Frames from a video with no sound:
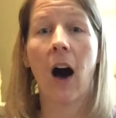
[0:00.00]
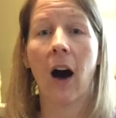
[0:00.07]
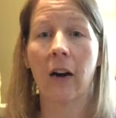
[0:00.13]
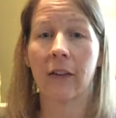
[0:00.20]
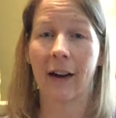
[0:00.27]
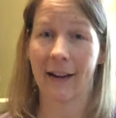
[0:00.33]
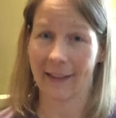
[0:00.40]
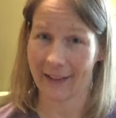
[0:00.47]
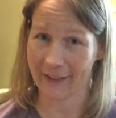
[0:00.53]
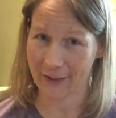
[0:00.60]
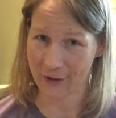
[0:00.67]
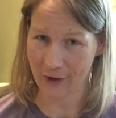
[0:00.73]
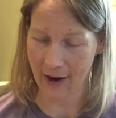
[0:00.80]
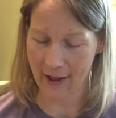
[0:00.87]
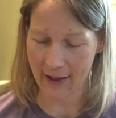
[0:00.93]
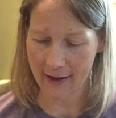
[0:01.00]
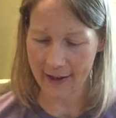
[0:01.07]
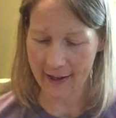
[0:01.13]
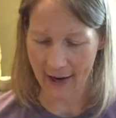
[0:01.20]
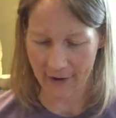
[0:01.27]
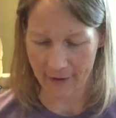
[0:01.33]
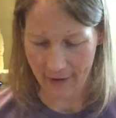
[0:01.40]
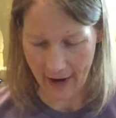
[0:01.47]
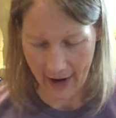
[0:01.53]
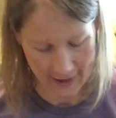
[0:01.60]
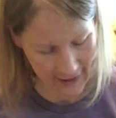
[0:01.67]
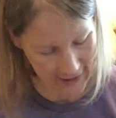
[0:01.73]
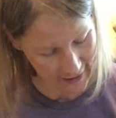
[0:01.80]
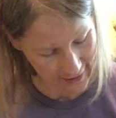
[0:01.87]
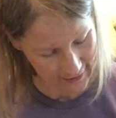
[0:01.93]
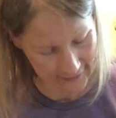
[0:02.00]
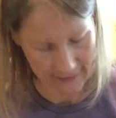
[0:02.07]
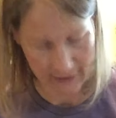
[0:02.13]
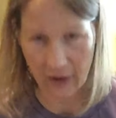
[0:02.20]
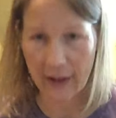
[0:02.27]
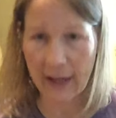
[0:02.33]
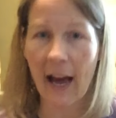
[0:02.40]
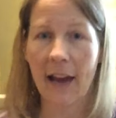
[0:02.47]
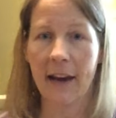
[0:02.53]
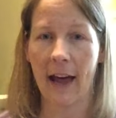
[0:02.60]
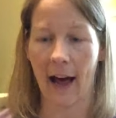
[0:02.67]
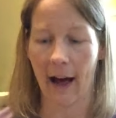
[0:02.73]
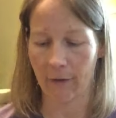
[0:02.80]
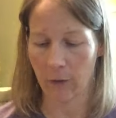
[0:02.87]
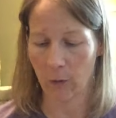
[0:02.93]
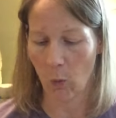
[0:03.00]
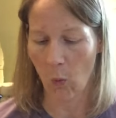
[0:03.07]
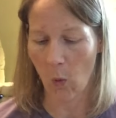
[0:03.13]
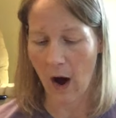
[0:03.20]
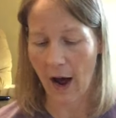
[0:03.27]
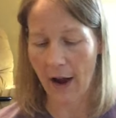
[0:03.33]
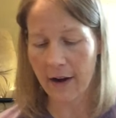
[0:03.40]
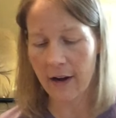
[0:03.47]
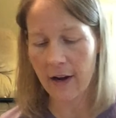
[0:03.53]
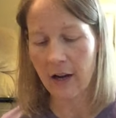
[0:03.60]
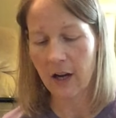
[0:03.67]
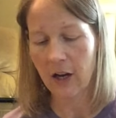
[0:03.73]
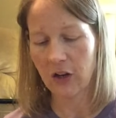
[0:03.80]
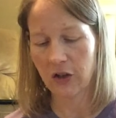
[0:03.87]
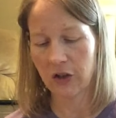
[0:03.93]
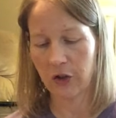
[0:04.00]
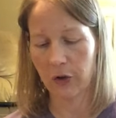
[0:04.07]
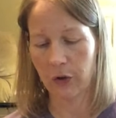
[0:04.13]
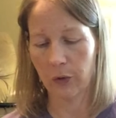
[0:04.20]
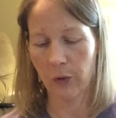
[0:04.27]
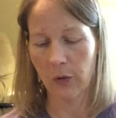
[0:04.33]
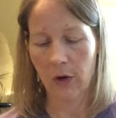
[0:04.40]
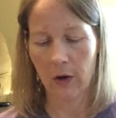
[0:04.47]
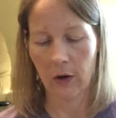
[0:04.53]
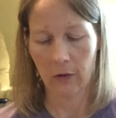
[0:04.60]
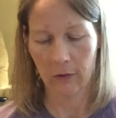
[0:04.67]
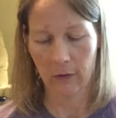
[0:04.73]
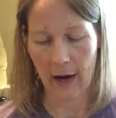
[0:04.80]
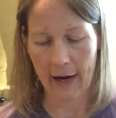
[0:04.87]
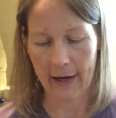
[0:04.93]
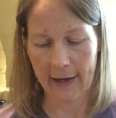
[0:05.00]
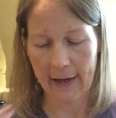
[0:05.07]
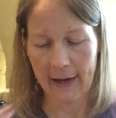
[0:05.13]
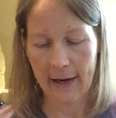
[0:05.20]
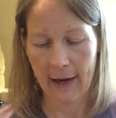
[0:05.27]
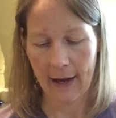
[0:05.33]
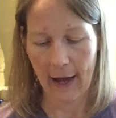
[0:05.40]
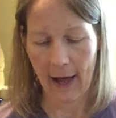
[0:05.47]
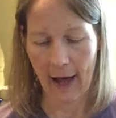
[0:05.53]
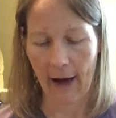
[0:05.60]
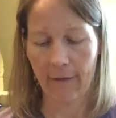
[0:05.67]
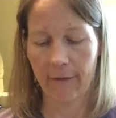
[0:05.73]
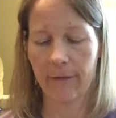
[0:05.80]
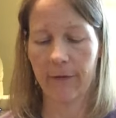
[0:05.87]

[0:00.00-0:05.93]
All right, let's try that again. Ready? Starting on F. 1, 2, Ready? F.